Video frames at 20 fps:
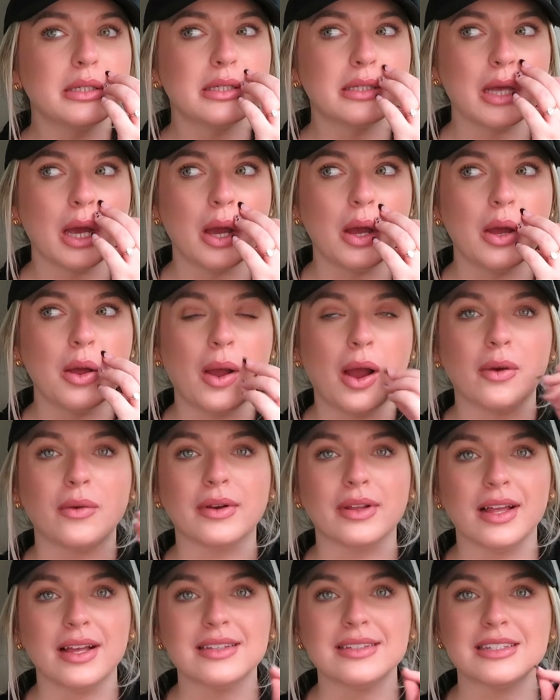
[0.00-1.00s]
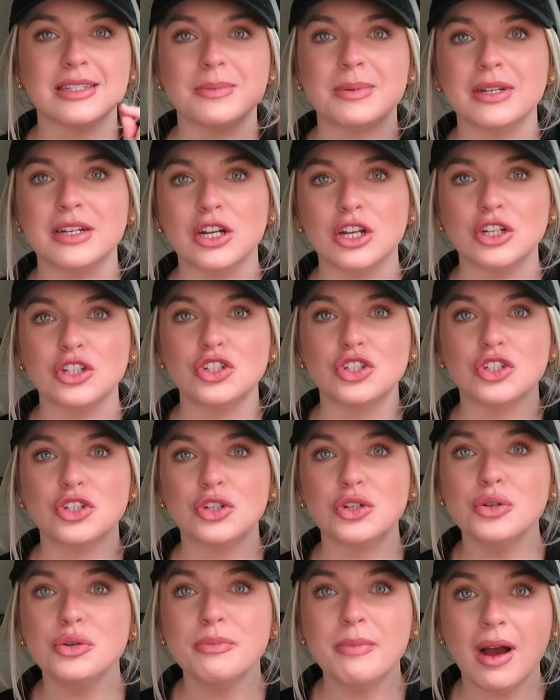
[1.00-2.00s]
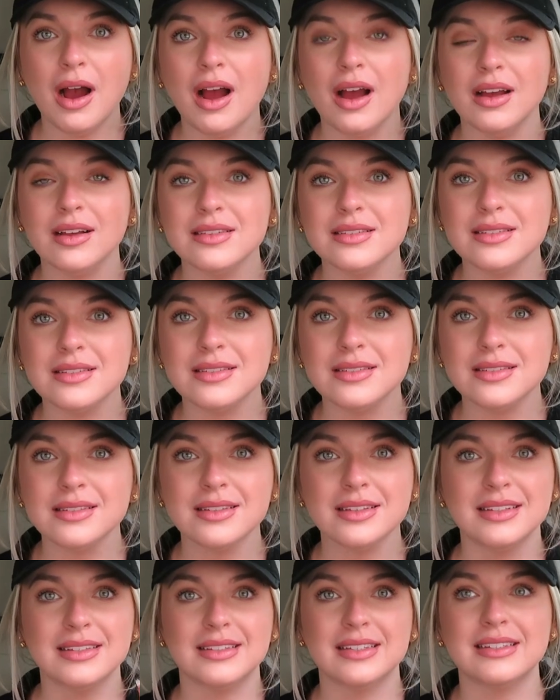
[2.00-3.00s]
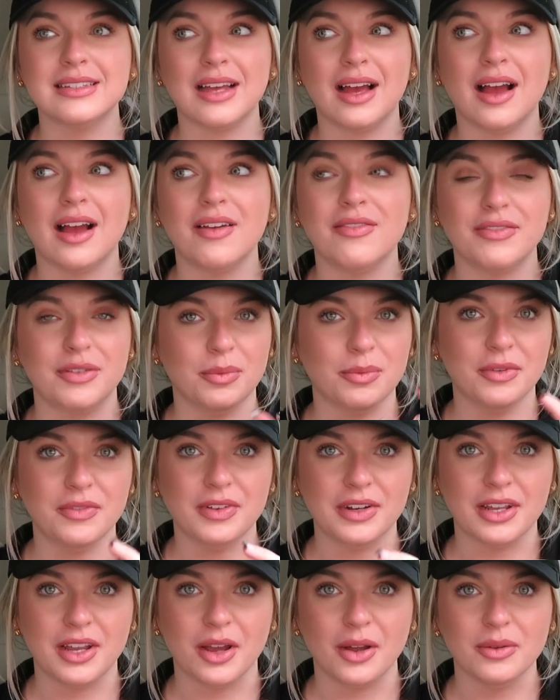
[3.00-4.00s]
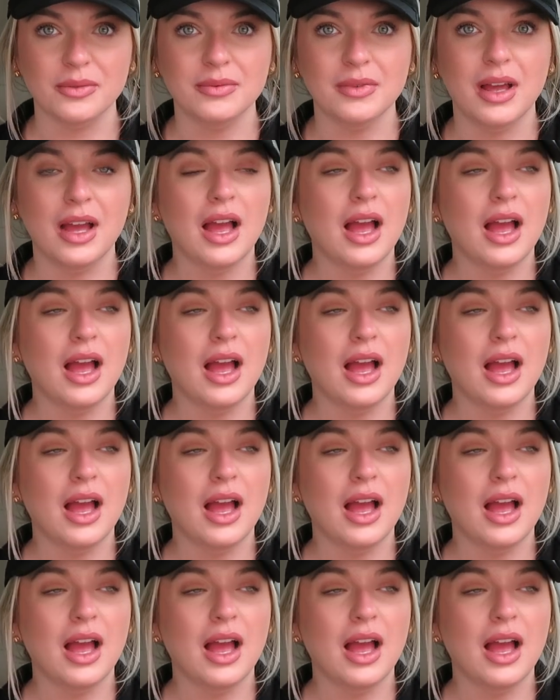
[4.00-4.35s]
So I realize it's been 2 months since I have filmed a video.